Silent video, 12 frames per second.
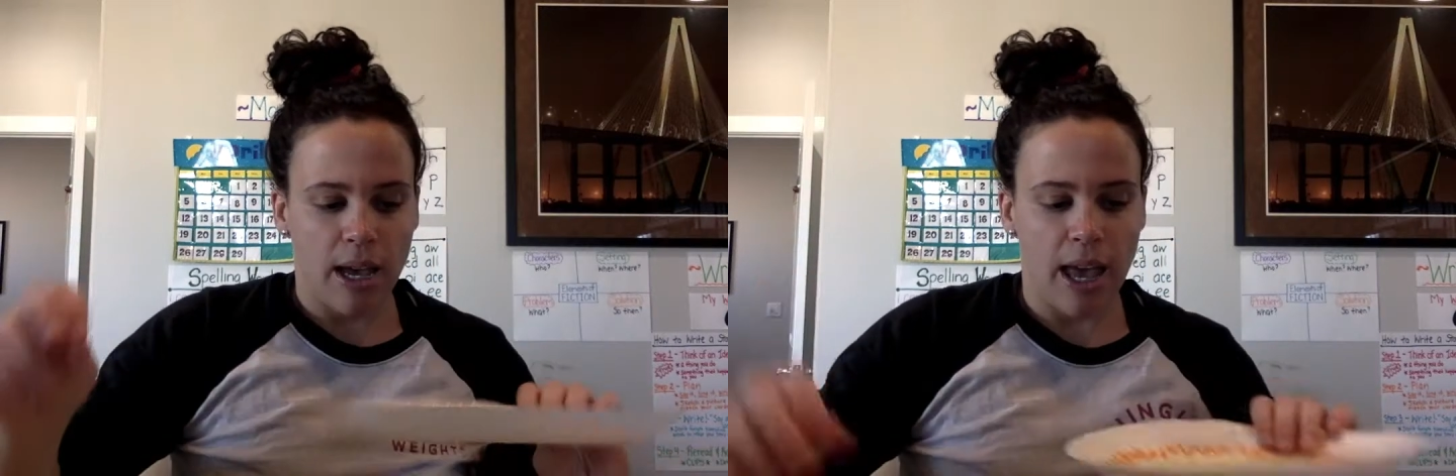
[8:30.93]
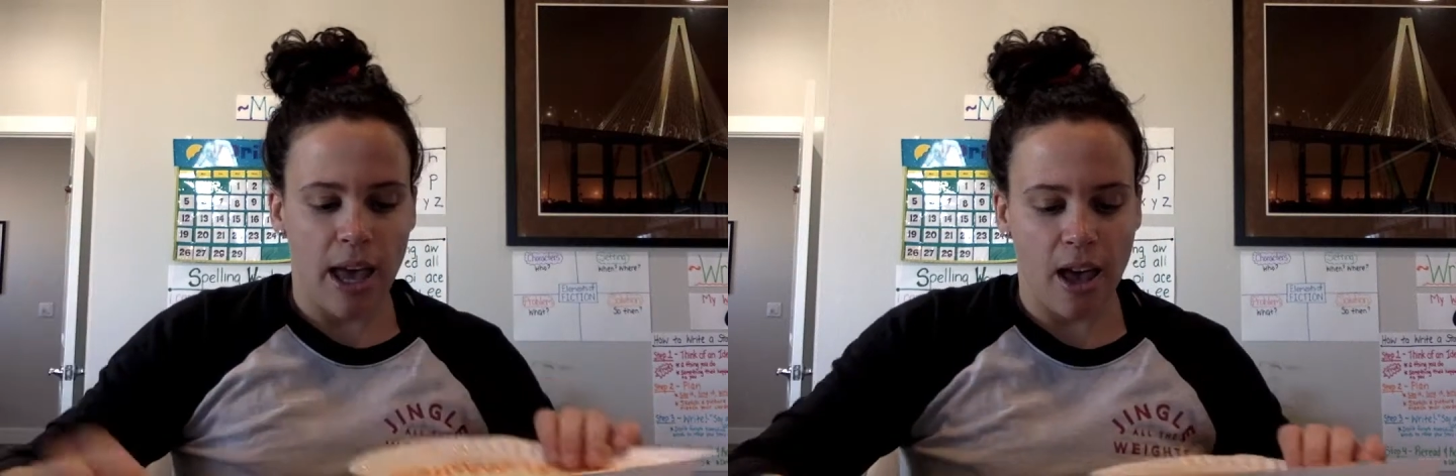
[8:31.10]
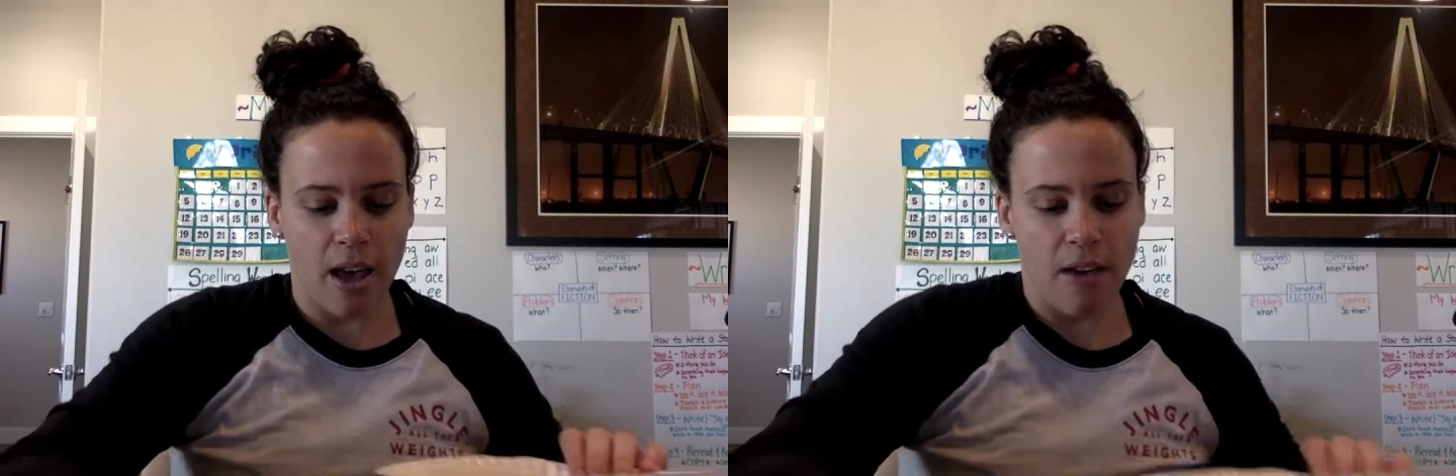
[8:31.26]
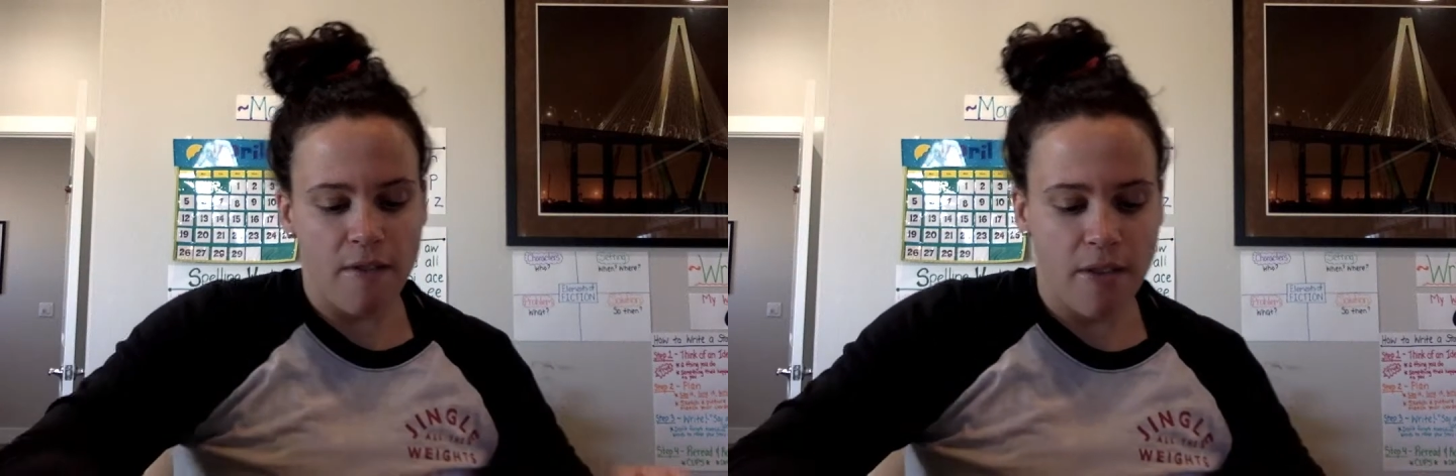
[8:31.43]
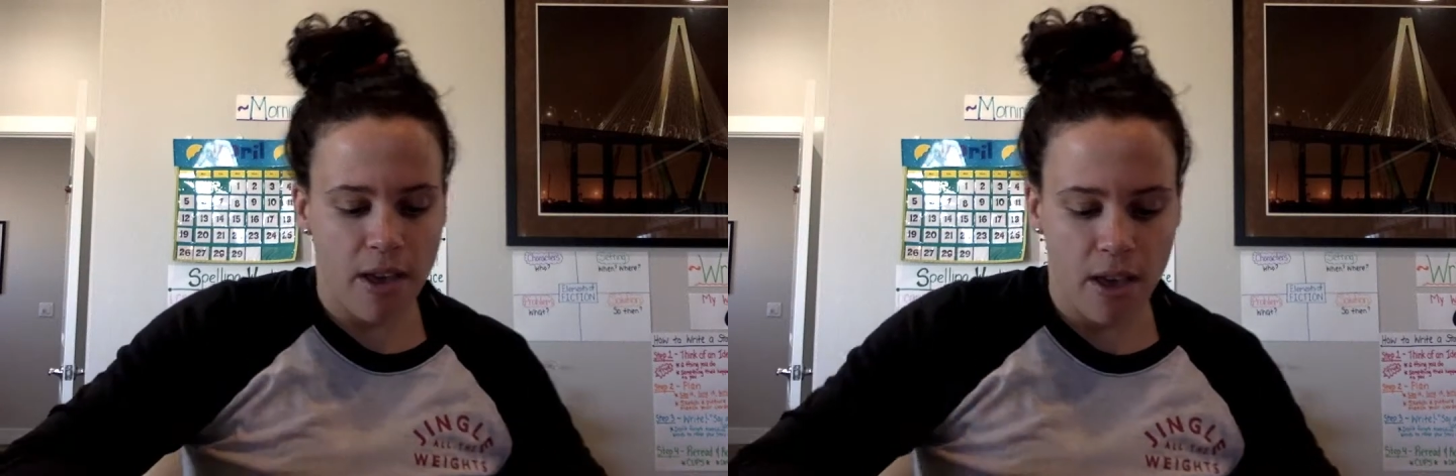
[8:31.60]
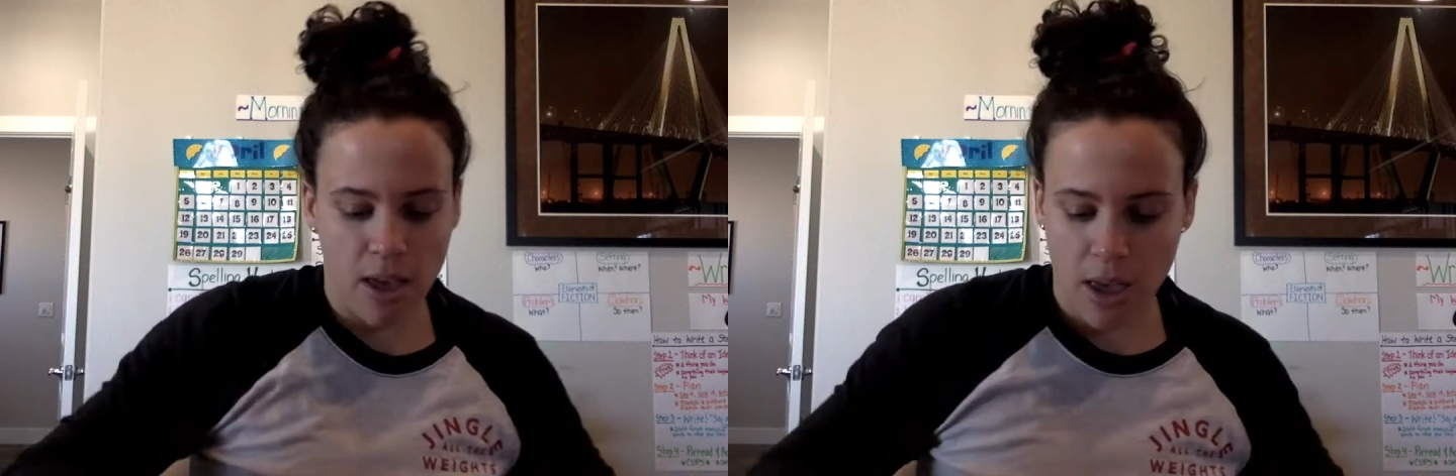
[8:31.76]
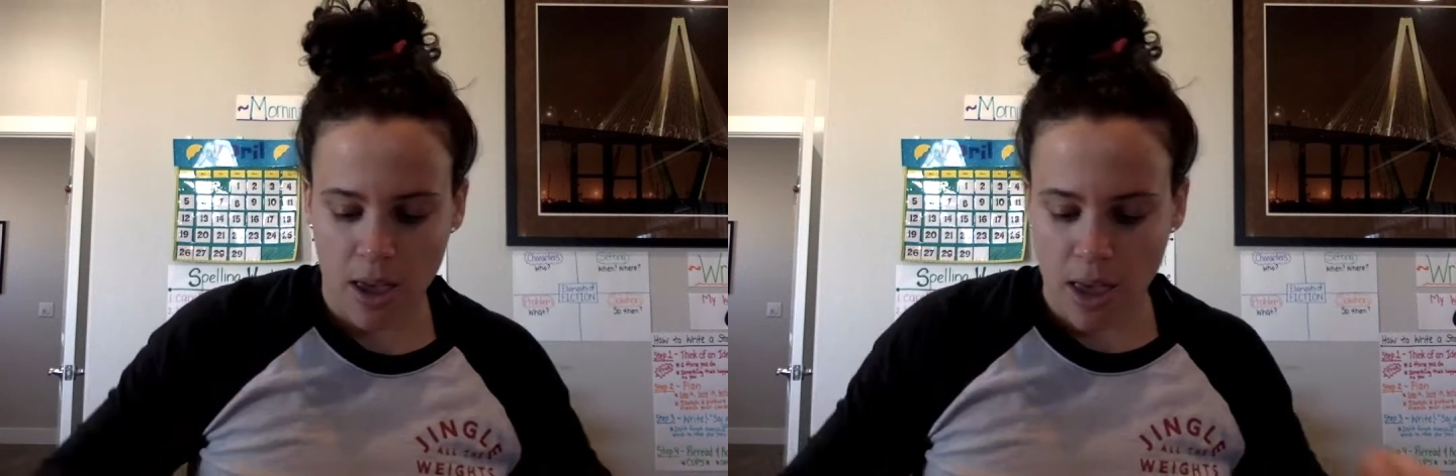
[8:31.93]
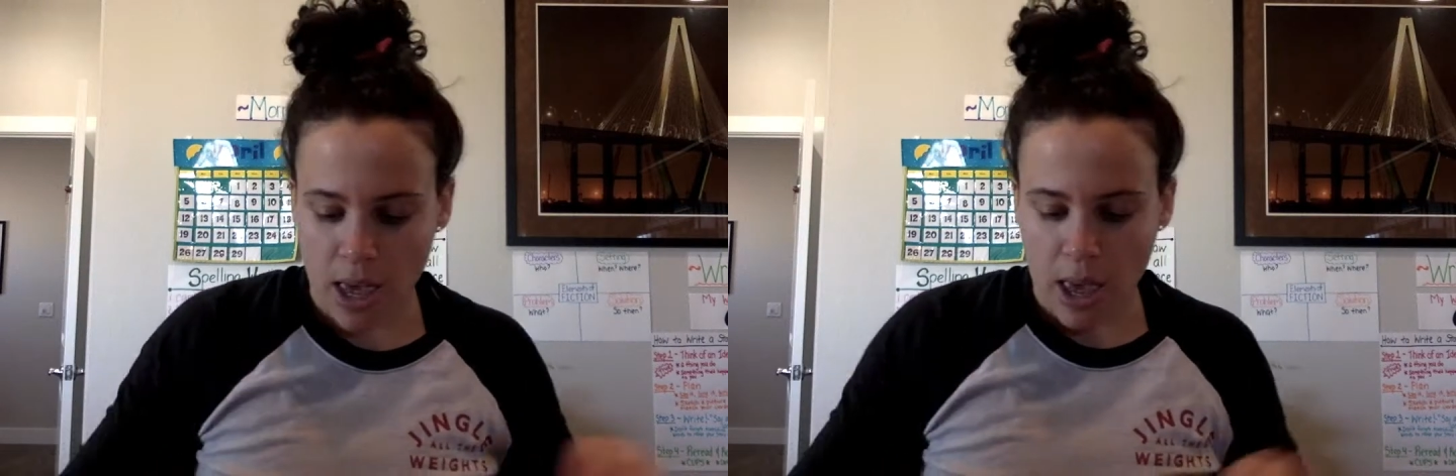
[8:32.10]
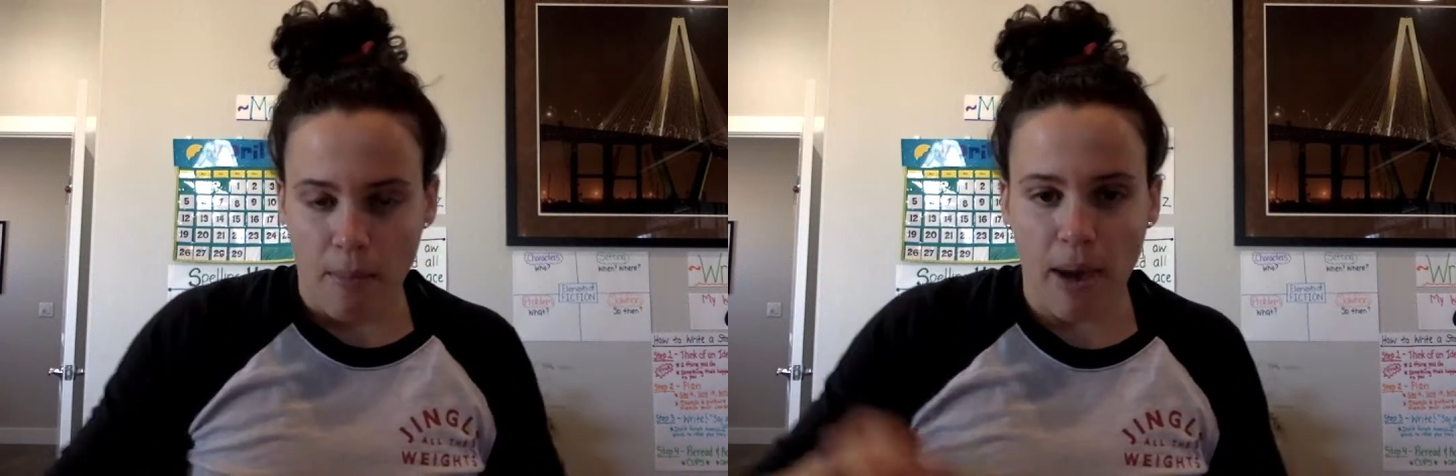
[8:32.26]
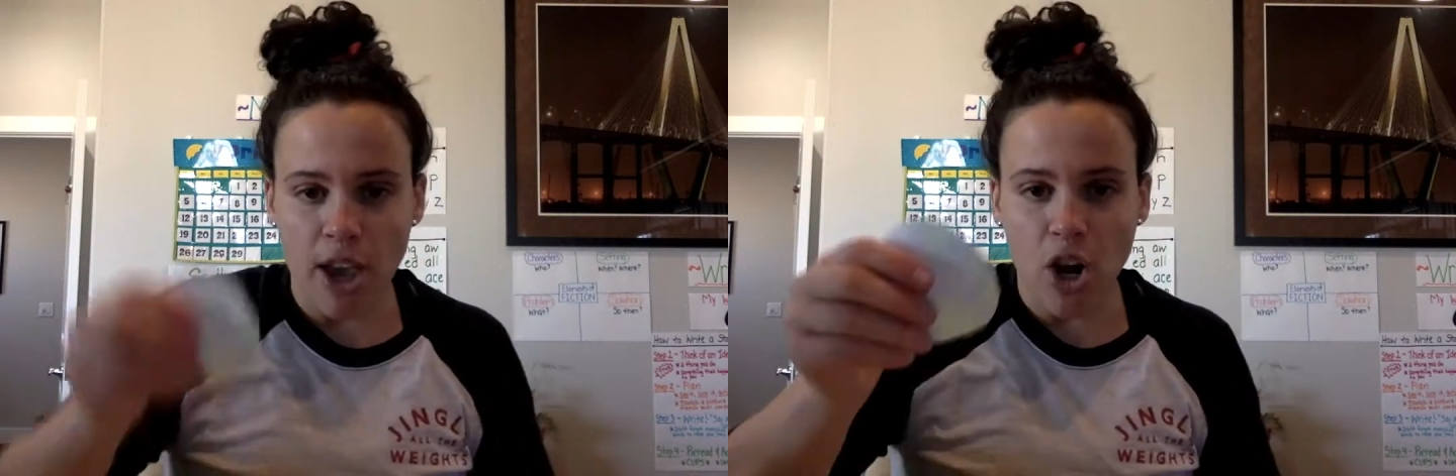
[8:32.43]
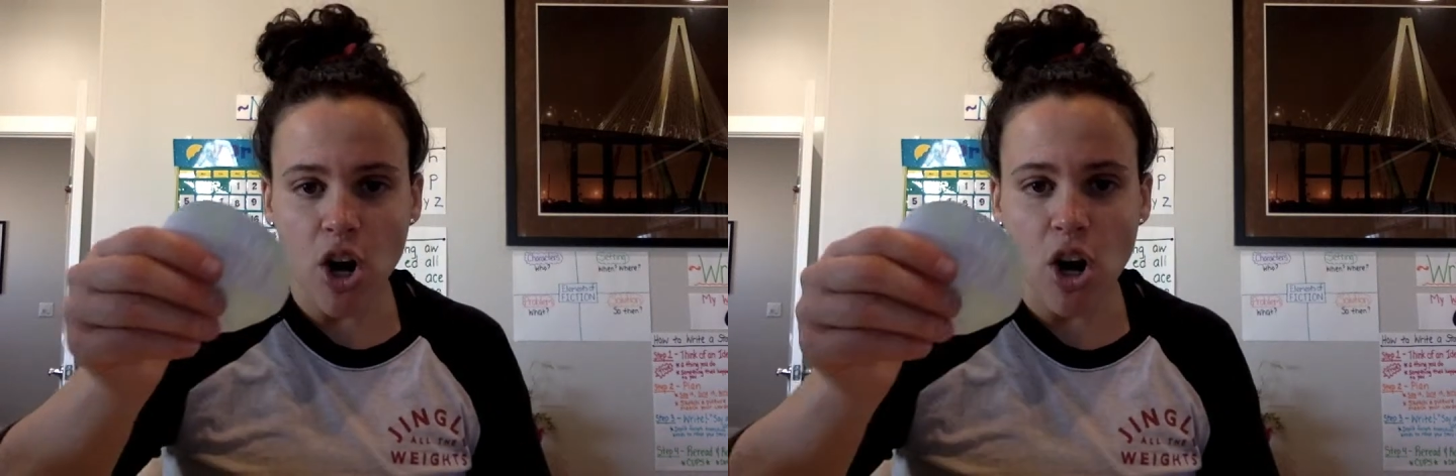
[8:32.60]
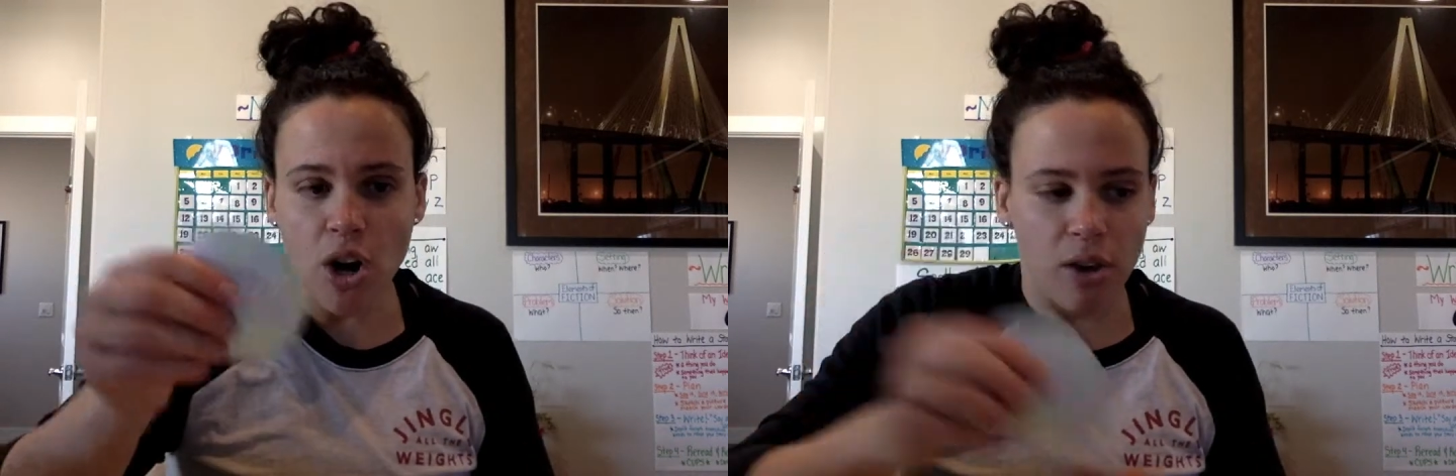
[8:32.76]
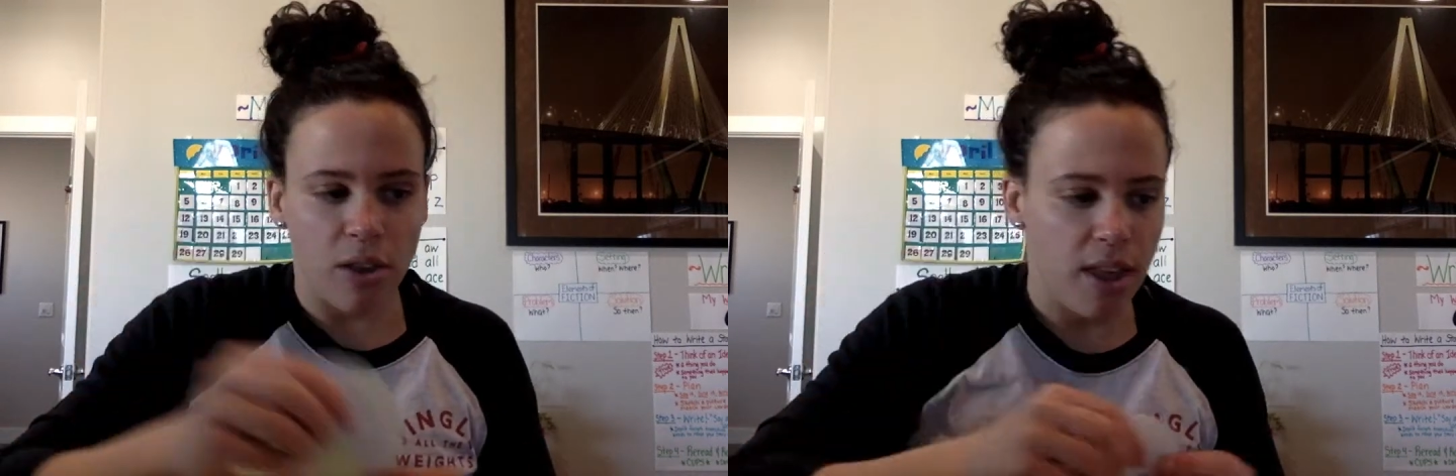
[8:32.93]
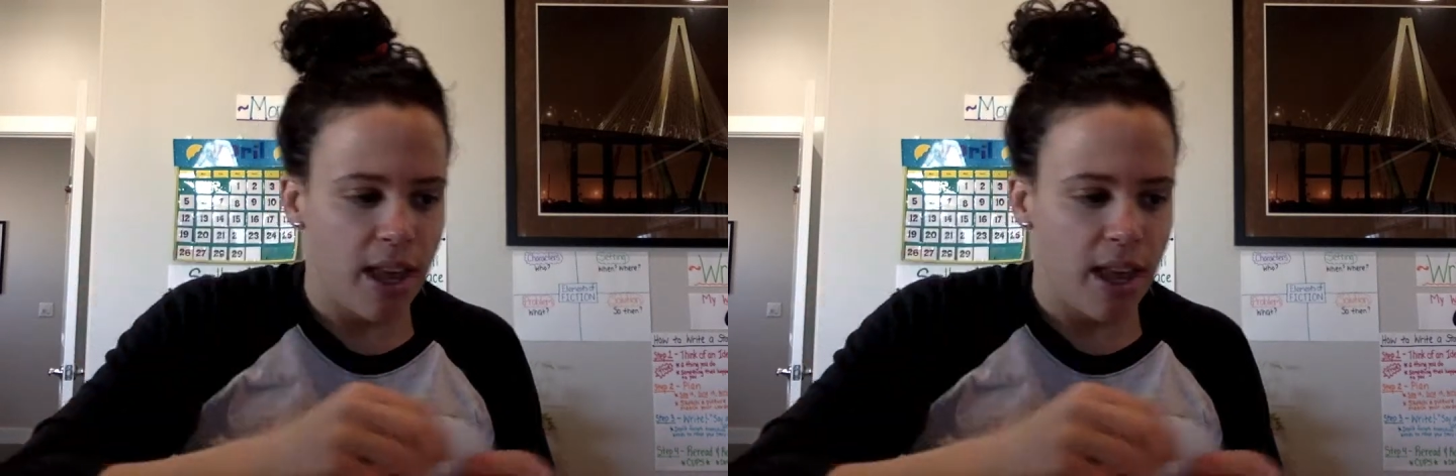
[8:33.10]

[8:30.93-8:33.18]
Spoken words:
have my earth.